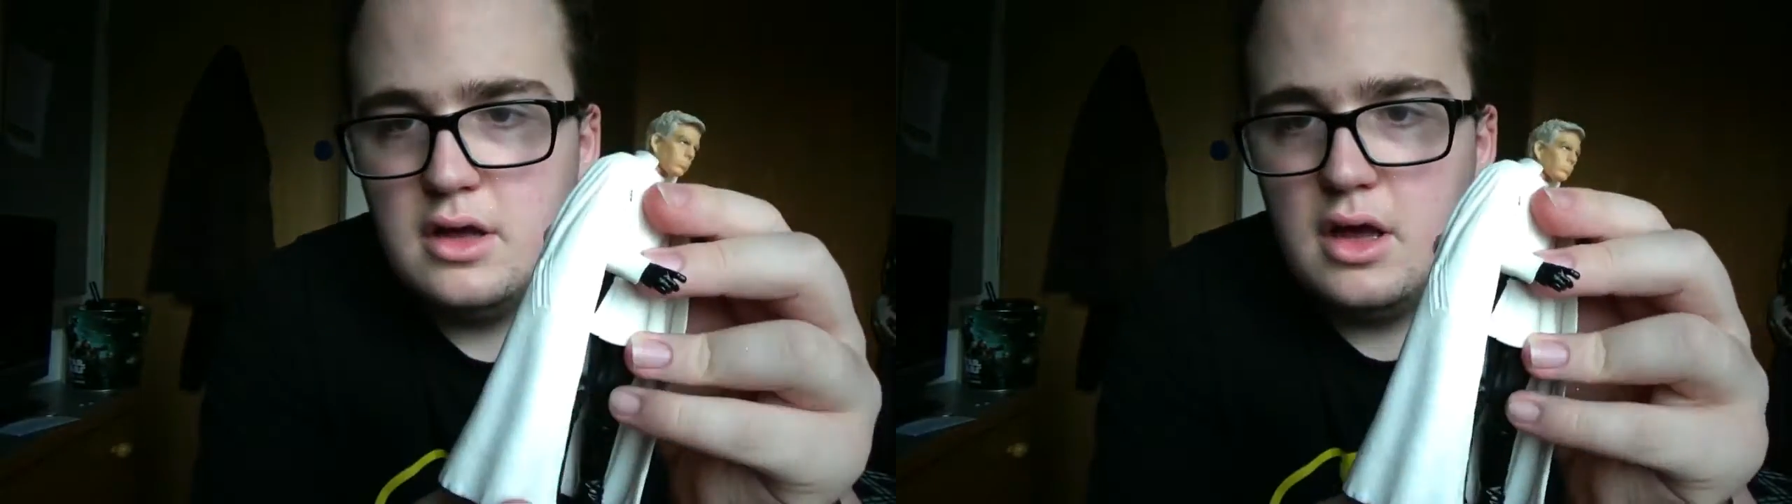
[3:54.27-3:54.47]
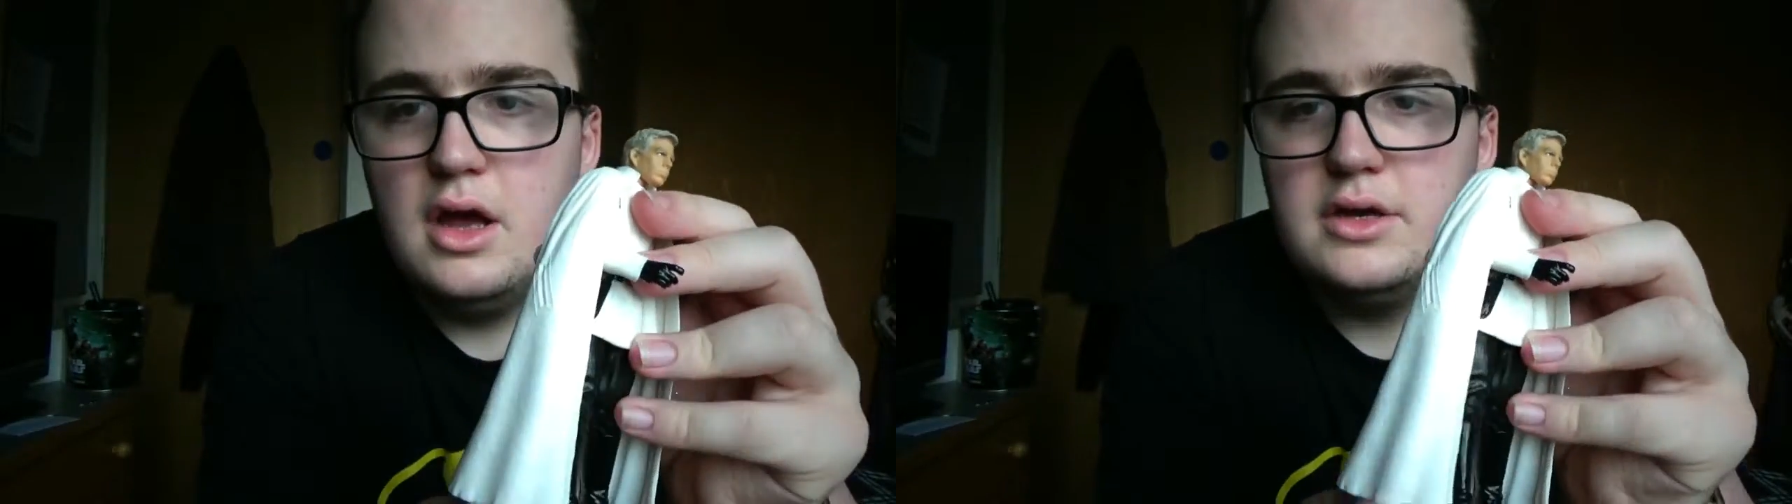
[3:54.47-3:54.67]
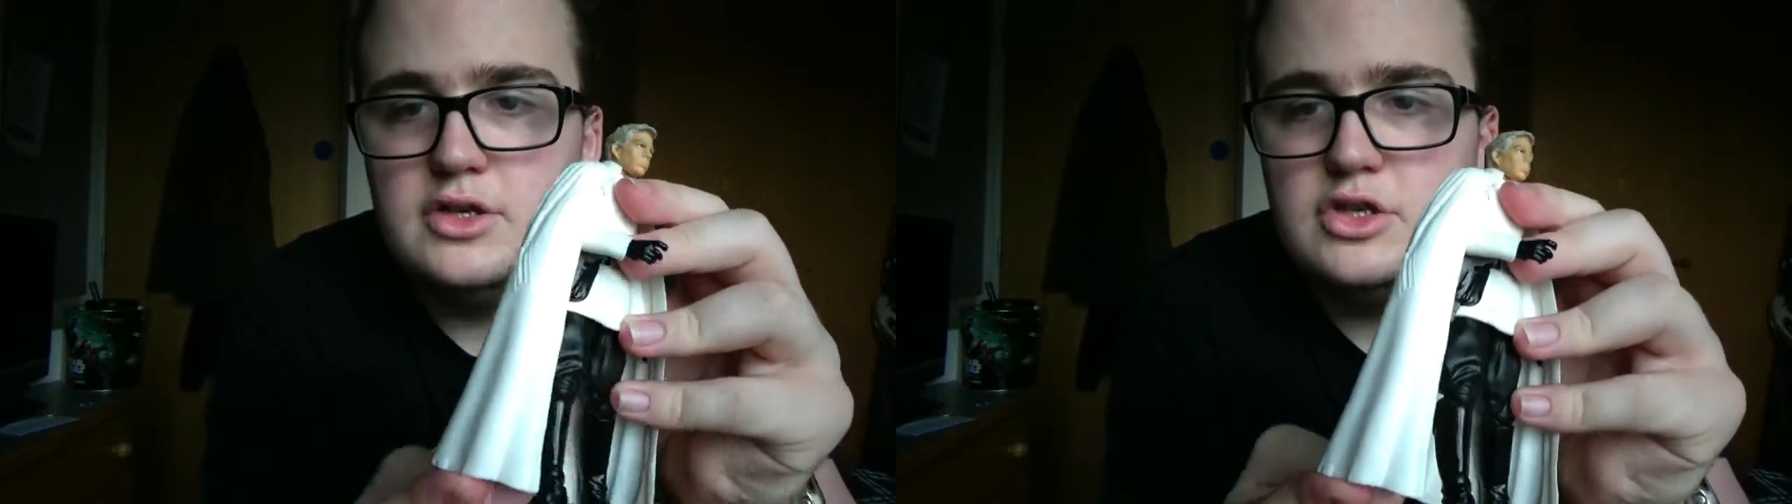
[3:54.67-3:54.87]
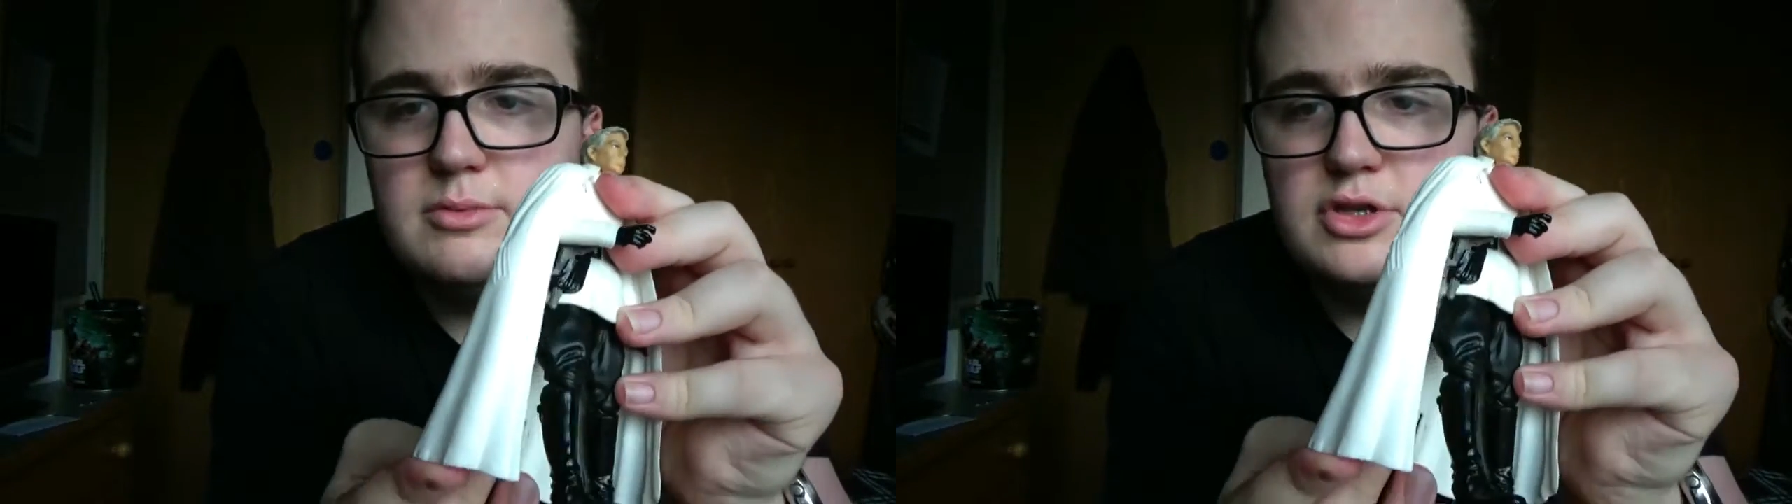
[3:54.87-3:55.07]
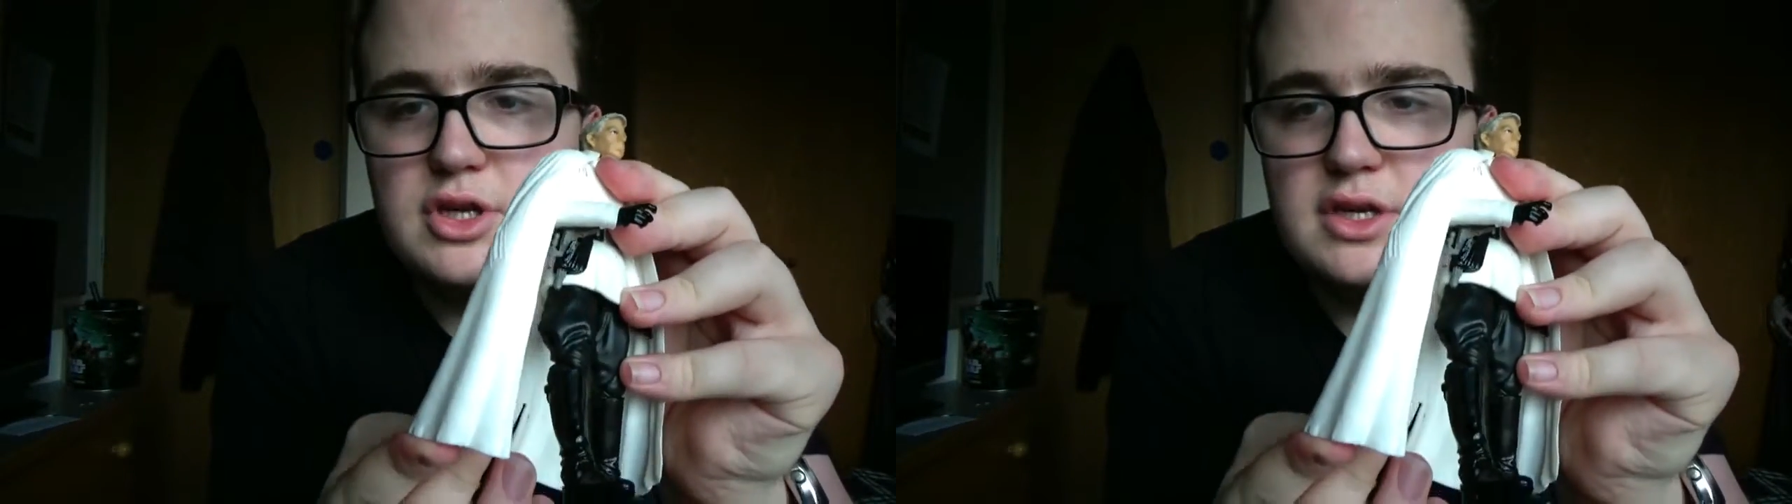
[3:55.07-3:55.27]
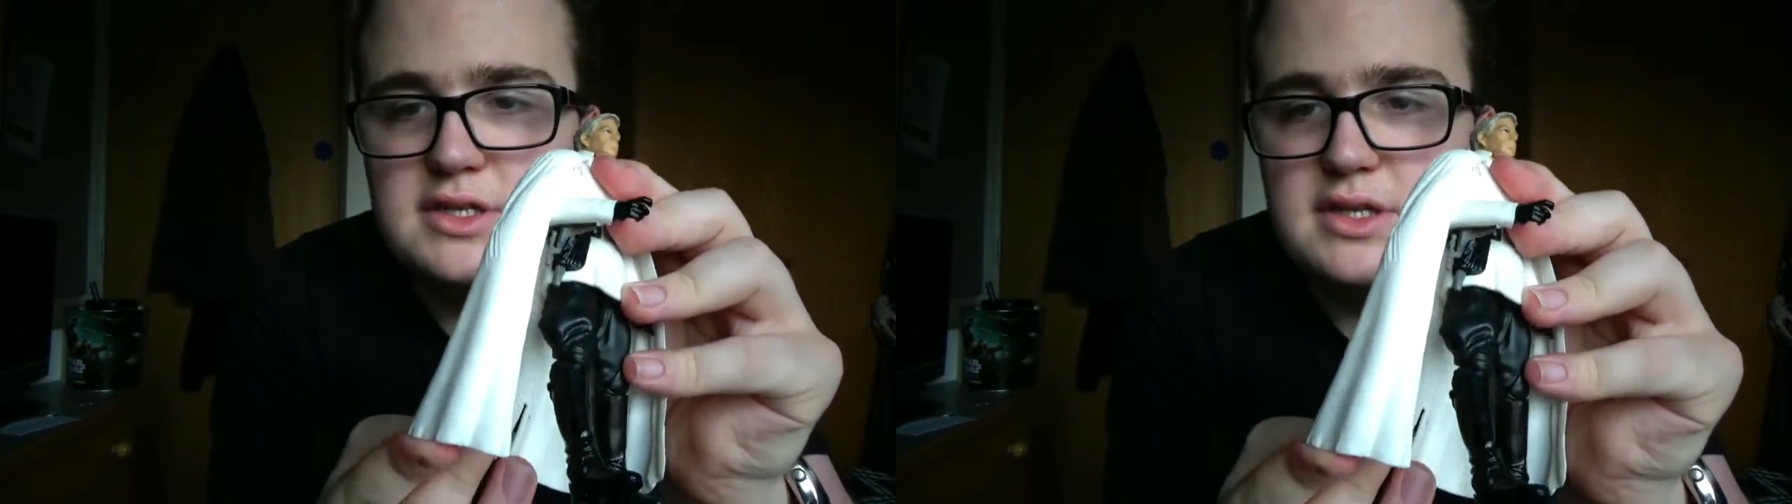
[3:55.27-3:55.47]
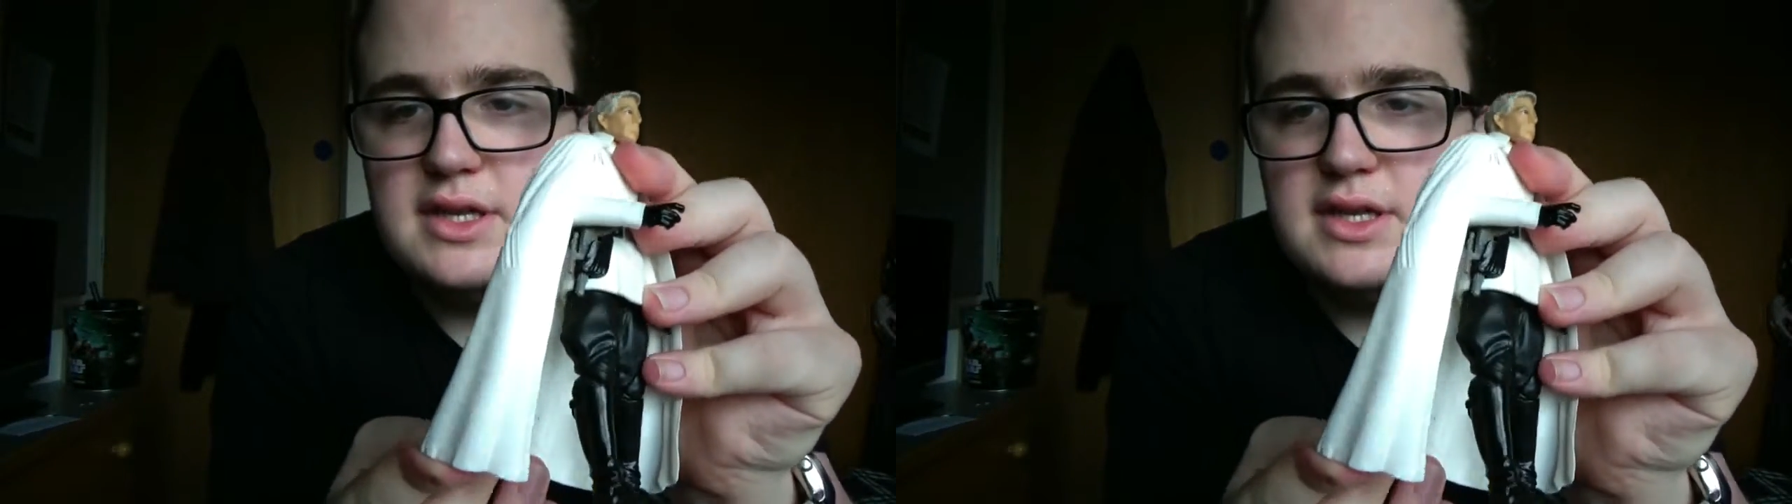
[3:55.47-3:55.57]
and double joints at the